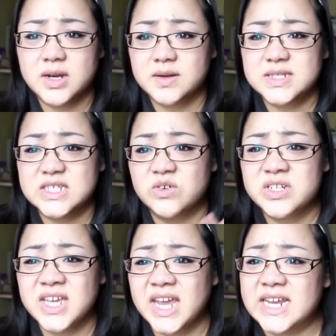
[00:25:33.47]
I still
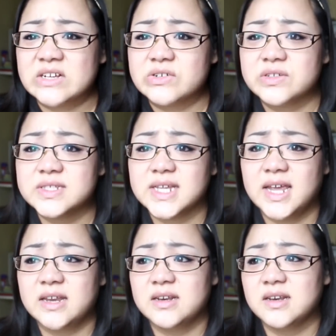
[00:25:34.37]
had kinkles
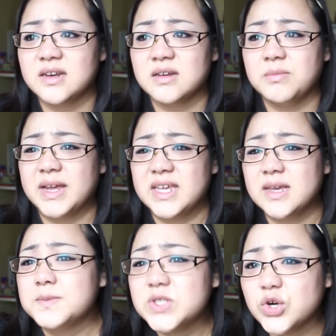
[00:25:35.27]
and my
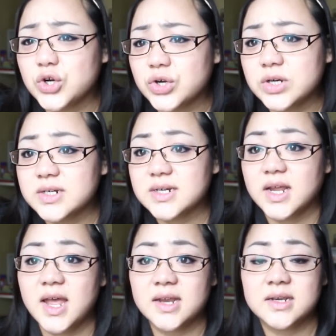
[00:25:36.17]
hips hurt.
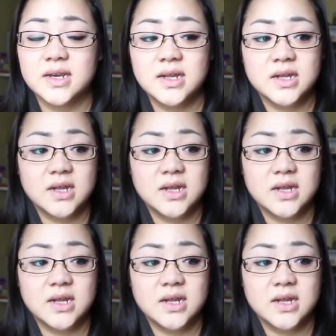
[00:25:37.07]
And